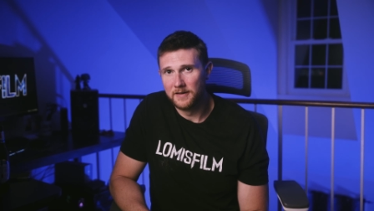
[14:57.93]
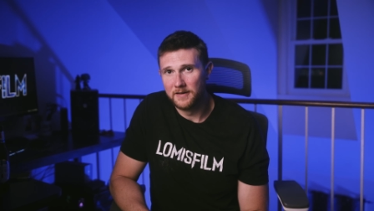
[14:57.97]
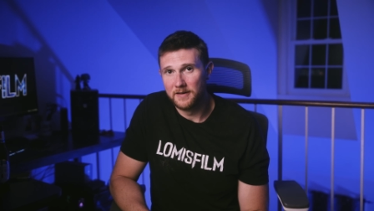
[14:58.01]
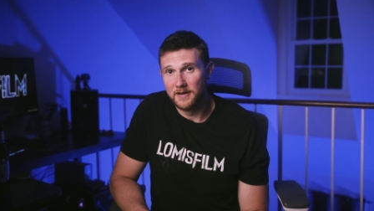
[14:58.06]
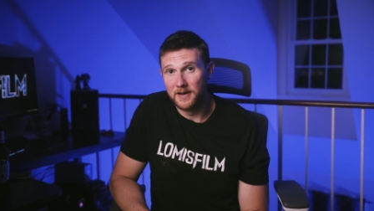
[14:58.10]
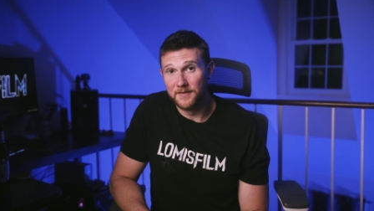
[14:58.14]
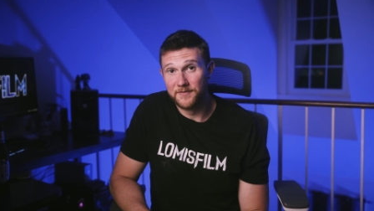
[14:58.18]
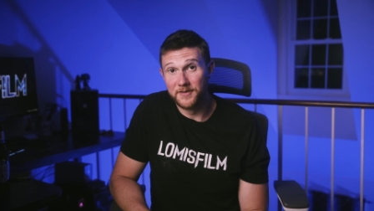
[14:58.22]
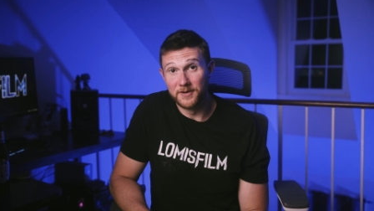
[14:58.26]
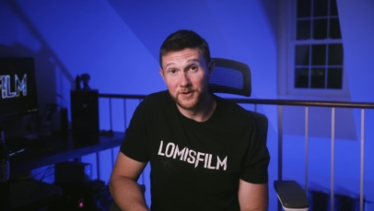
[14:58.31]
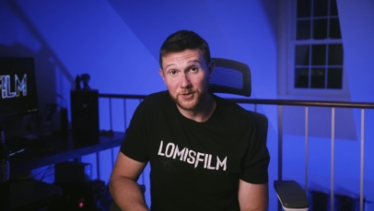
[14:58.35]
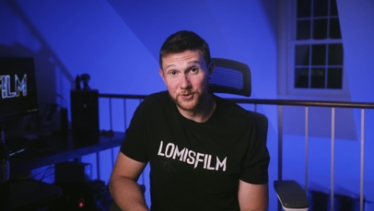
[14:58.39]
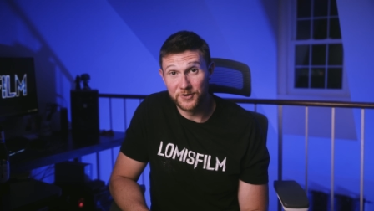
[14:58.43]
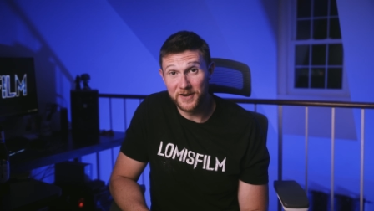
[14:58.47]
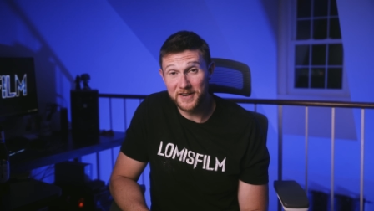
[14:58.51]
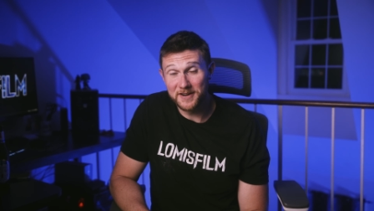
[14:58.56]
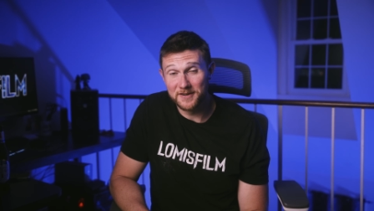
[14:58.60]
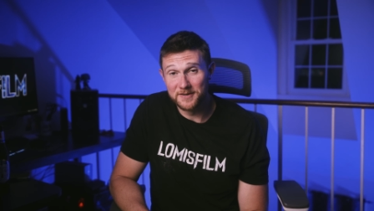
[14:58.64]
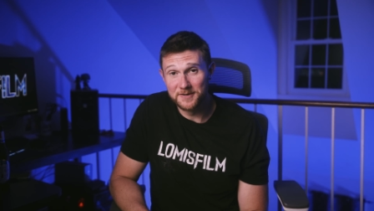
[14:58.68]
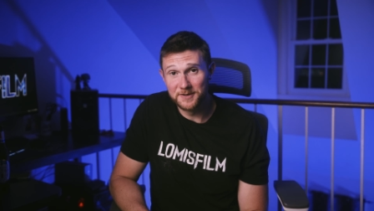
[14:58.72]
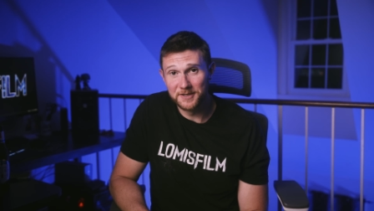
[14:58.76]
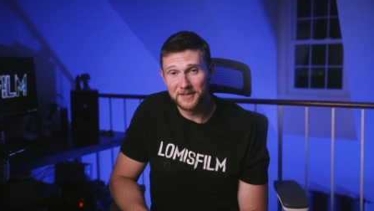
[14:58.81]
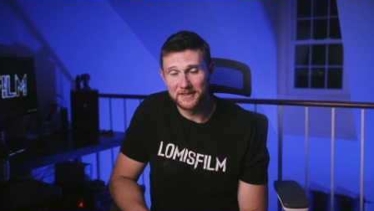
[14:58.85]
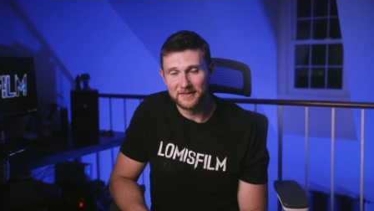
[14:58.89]
If they're
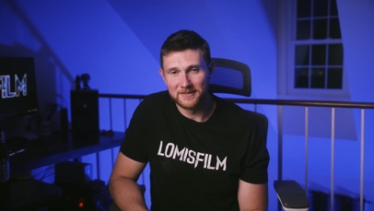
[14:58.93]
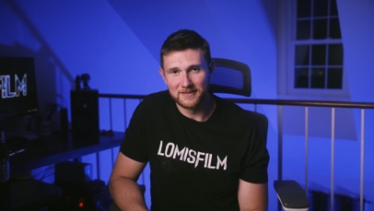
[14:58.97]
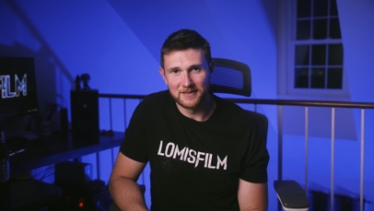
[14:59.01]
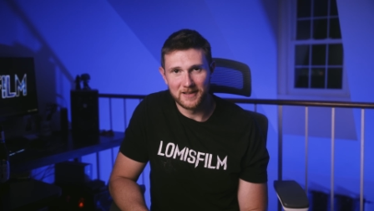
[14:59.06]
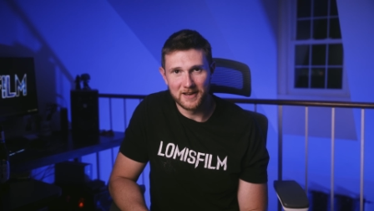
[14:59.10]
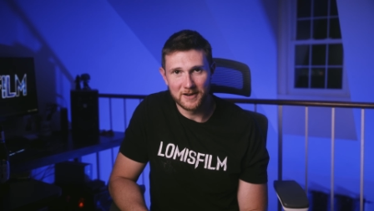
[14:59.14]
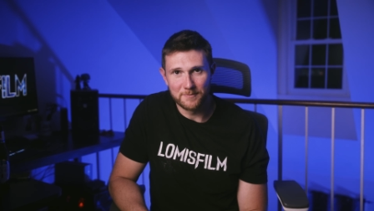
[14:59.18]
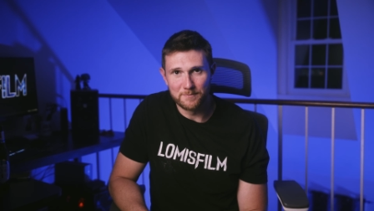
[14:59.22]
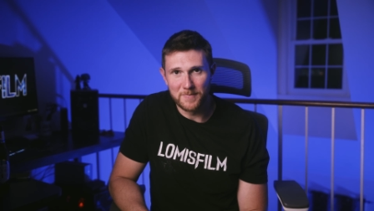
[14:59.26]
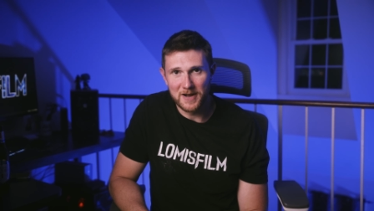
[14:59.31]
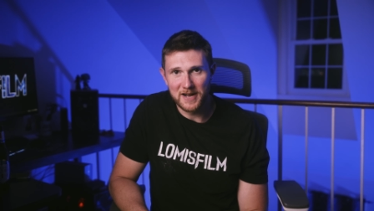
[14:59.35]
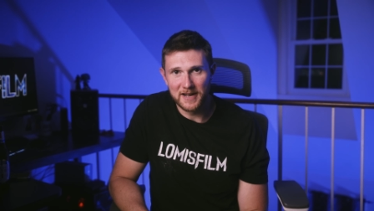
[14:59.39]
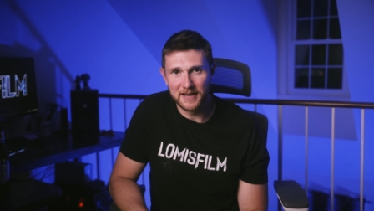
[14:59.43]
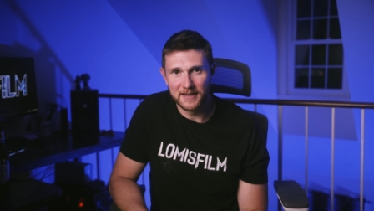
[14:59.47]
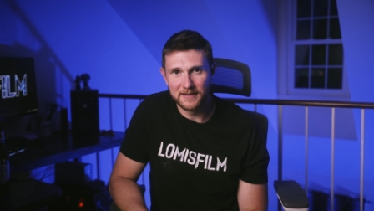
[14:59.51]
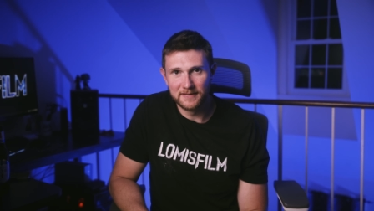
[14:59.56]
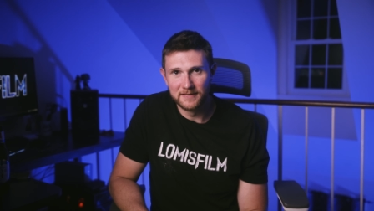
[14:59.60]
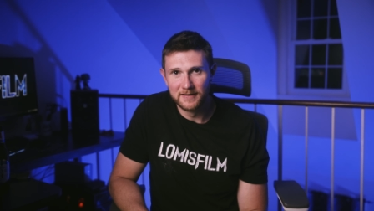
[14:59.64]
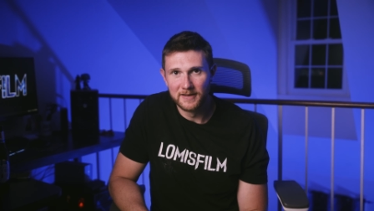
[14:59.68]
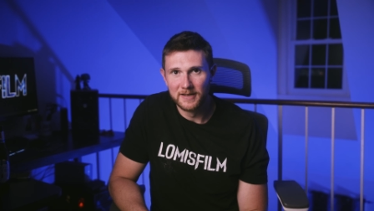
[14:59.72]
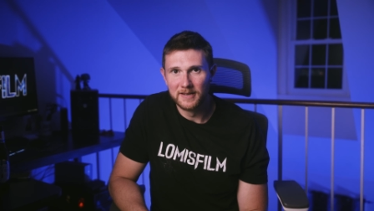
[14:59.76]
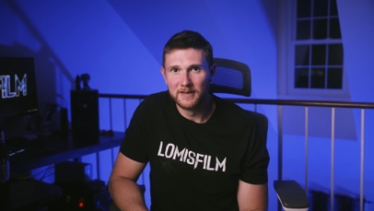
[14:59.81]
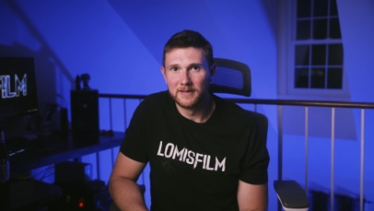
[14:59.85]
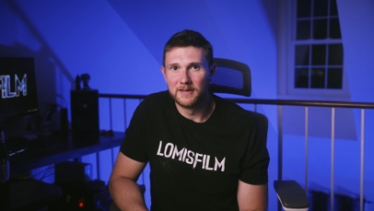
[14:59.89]
drinkers, like mine,
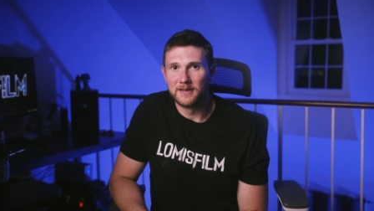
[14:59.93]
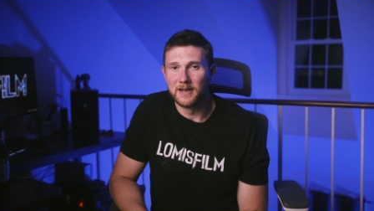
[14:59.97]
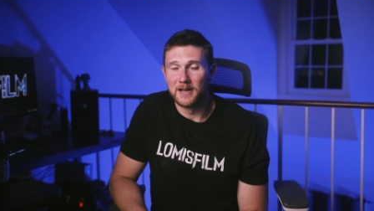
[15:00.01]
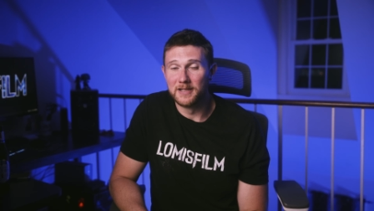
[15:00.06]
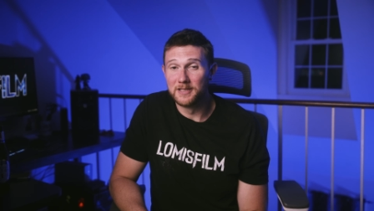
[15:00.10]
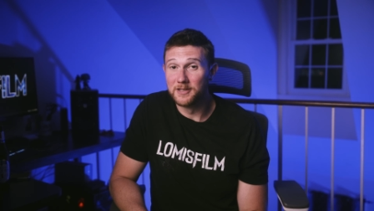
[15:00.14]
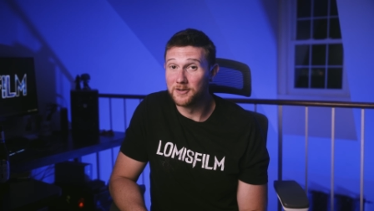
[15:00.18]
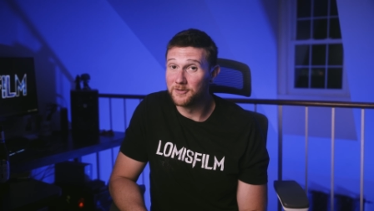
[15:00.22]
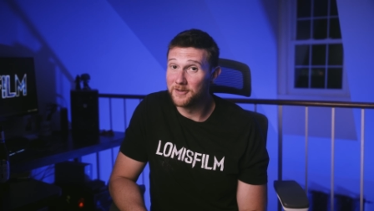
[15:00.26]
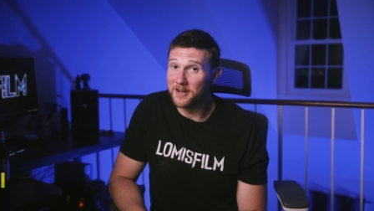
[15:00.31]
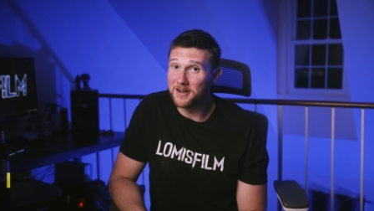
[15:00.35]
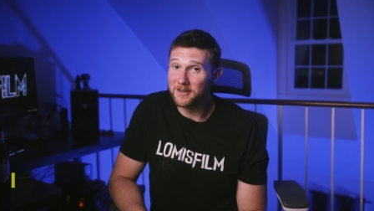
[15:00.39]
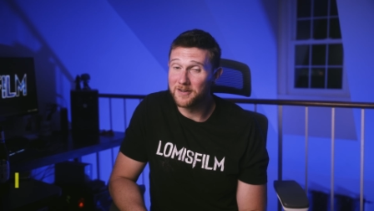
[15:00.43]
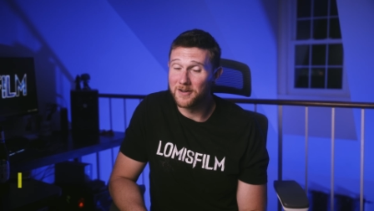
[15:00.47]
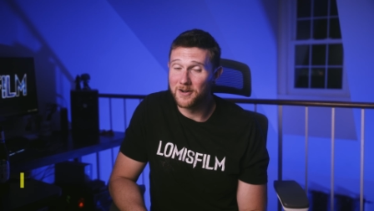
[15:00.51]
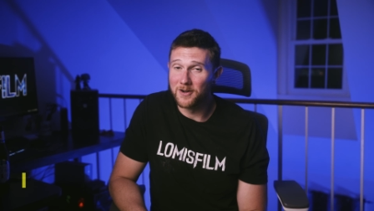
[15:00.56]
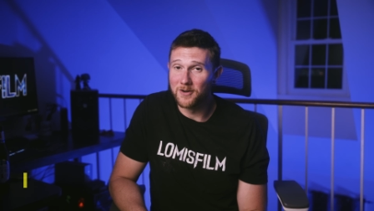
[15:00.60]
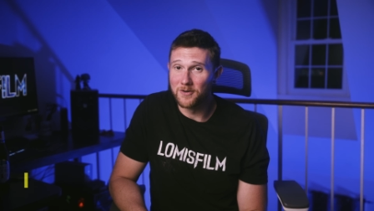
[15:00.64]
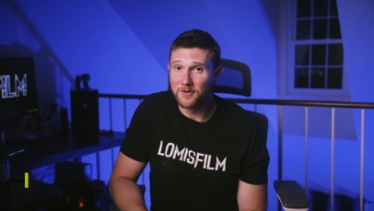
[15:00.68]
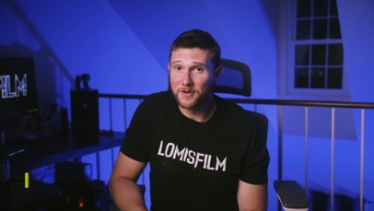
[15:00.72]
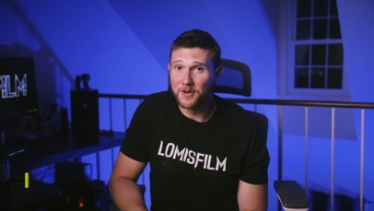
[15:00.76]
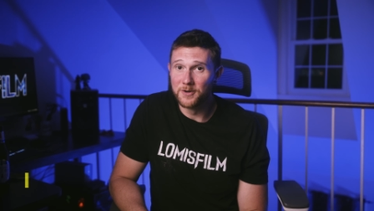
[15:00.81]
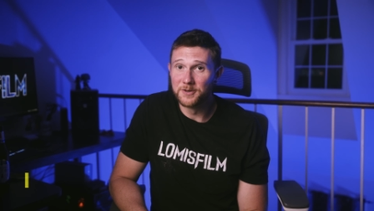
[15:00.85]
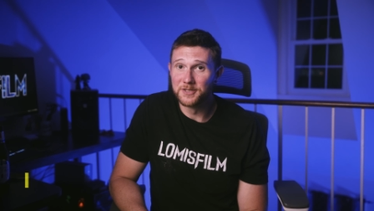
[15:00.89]
a little
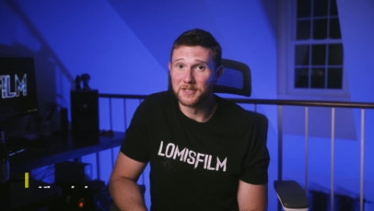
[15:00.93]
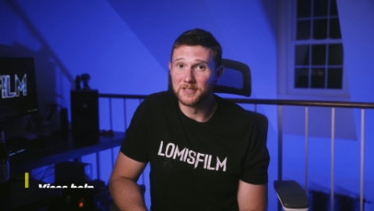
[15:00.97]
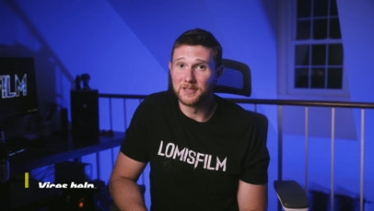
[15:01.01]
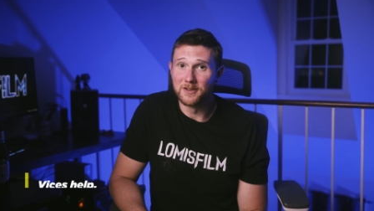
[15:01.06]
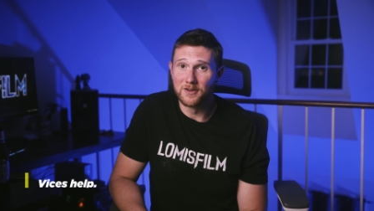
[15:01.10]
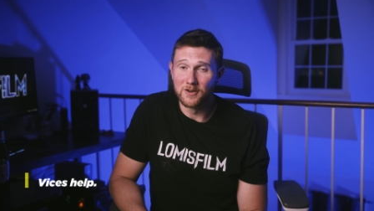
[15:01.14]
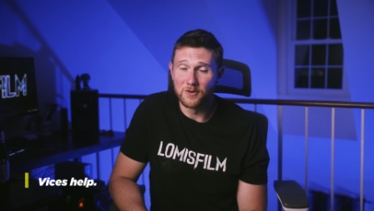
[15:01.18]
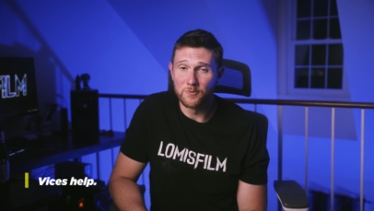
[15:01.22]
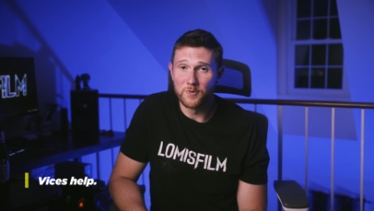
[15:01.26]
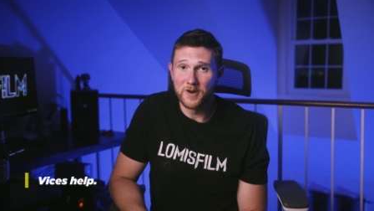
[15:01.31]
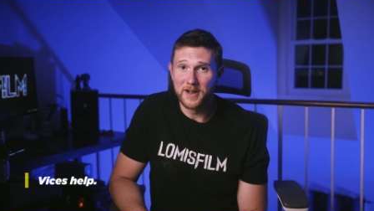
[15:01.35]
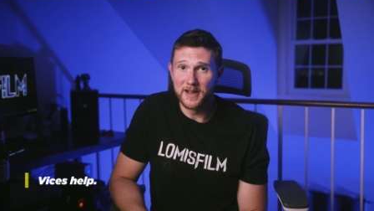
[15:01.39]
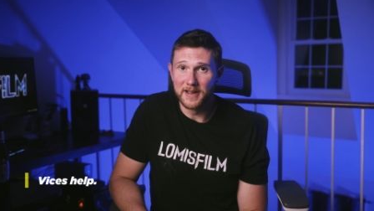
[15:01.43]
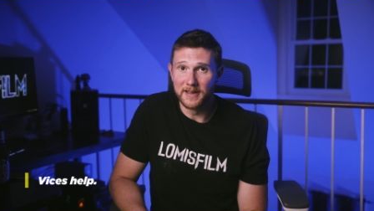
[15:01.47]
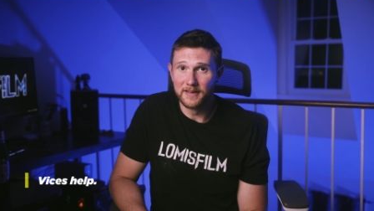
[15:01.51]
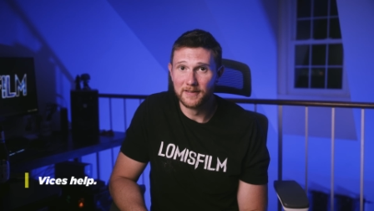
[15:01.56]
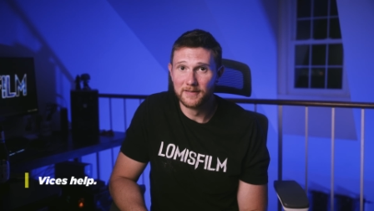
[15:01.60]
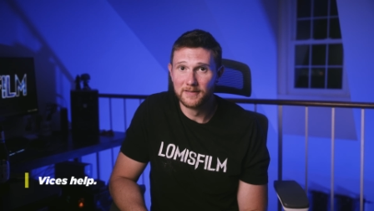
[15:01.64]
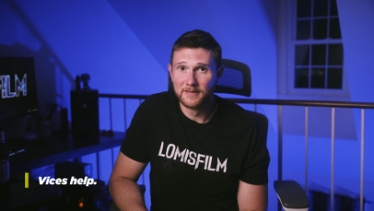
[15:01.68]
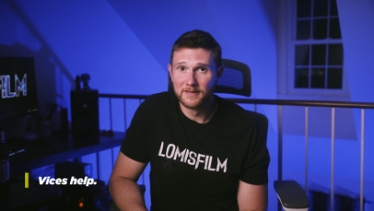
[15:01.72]
alcohol goes a long way.